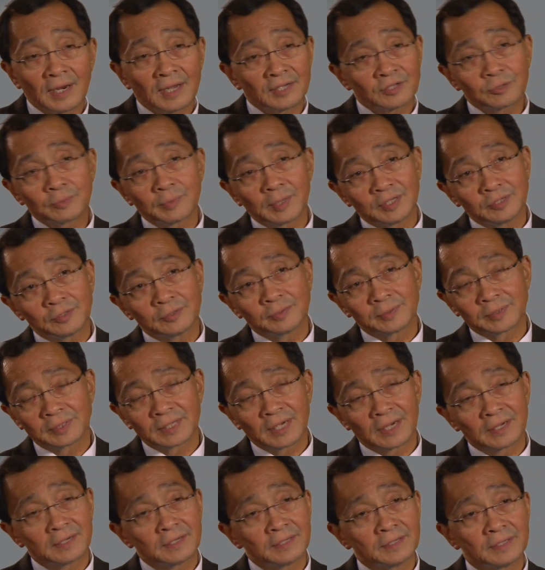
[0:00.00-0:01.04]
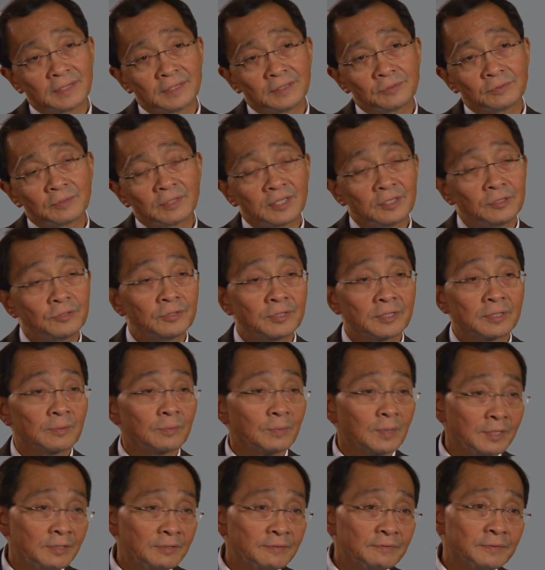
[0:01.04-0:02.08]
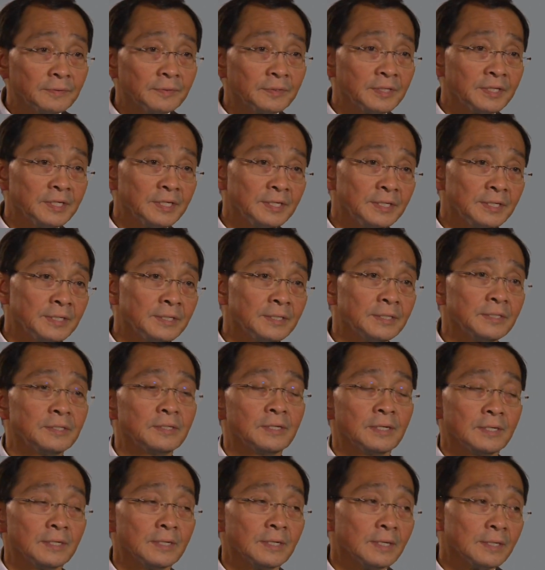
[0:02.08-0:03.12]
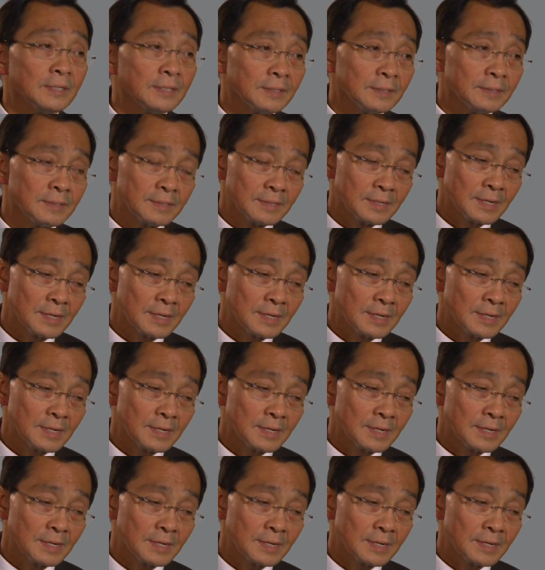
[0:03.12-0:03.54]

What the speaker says: National Brain Tumor Society is really doing a wonderful thing in